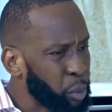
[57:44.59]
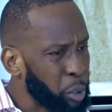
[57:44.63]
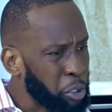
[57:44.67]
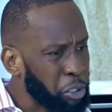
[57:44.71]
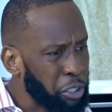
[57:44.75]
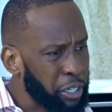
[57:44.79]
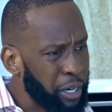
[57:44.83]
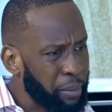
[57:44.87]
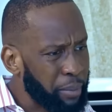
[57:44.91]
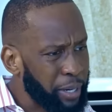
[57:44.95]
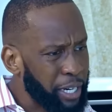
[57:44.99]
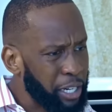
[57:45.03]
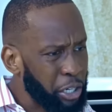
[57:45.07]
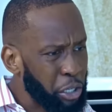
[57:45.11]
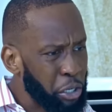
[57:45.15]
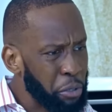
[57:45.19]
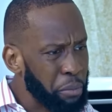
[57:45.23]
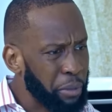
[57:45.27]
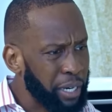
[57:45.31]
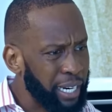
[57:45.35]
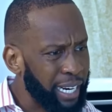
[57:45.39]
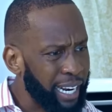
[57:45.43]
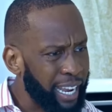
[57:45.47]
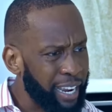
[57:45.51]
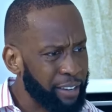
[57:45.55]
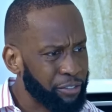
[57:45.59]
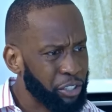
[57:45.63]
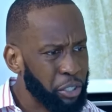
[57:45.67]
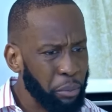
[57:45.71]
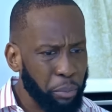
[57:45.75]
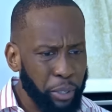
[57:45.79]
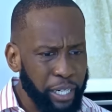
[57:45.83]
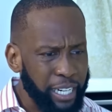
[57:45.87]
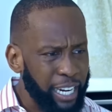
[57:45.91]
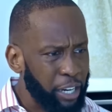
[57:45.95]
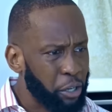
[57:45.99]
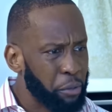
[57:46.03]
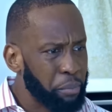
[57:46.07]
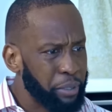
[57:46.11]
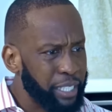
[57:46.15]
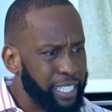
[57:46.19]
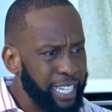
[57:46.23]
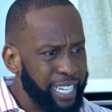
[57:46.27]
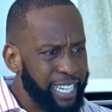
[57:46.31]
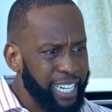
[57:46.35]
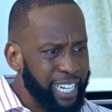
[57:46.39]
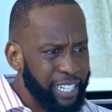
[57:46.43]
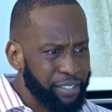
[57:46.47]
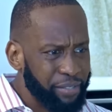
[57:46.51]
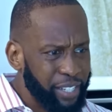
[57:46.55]
We're talking about a human life. Somebody that could be
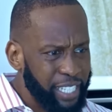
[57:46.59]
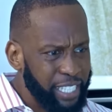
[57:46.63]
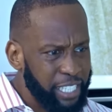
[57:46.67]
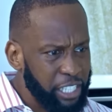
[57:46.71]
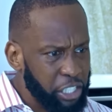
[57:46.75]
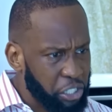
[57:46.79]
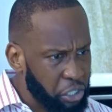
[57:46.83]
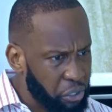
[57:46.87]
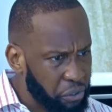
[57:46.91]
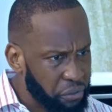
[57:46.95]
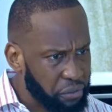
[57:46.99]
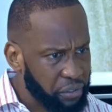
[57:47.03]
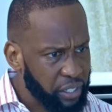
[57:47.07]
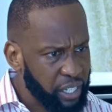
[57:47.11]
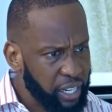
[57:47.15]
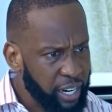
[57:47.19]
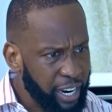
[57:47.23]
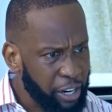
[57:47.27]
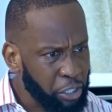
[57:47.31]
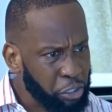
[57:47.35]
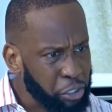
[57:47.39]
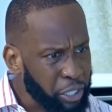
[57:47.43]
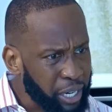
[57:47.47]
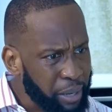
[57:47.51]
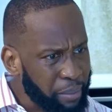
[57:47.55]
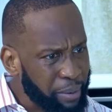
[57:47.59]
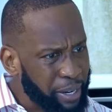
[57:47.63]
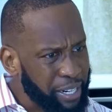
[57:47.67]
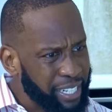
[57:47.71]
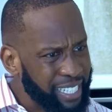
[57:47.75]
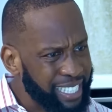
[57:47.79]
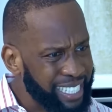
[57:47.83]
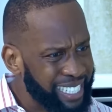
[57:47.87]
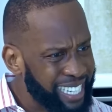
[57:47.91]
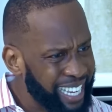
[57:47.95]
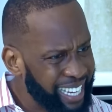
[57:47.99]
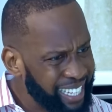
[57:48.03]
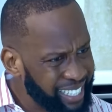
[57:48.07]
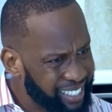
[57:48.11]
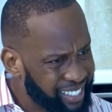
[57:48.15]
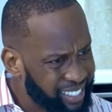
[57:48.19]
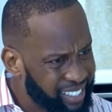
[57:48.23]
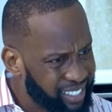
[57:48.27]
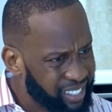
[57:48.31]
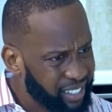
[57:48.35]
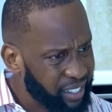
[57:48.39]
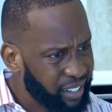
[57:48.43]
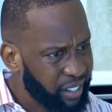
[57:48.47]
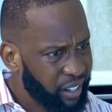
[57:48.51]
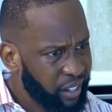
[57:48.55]
taken advantage of. I'm talking about a
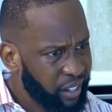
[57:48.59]
date.